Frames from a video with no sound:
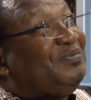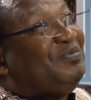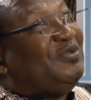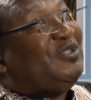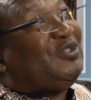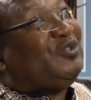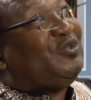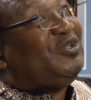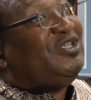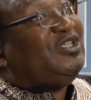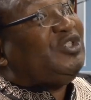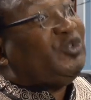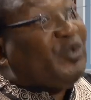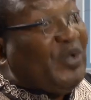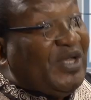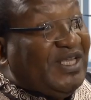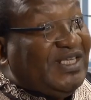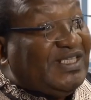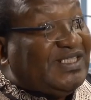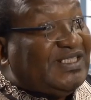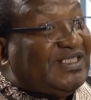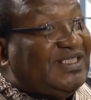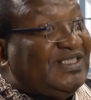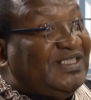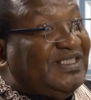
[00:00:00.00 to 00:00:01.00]
between
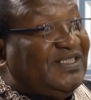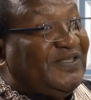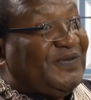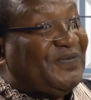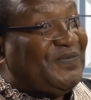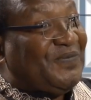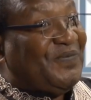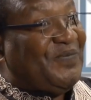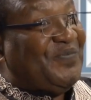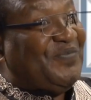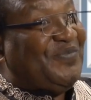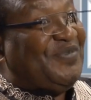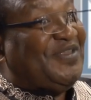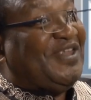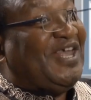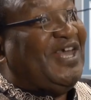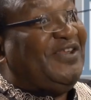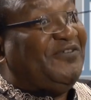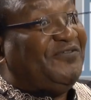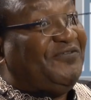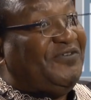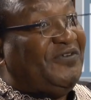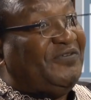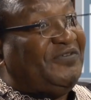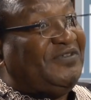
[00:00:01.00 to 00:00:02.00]
20
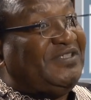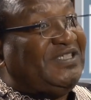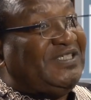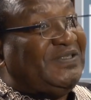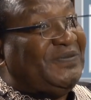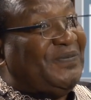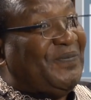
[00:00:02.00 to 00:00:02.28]
and 50.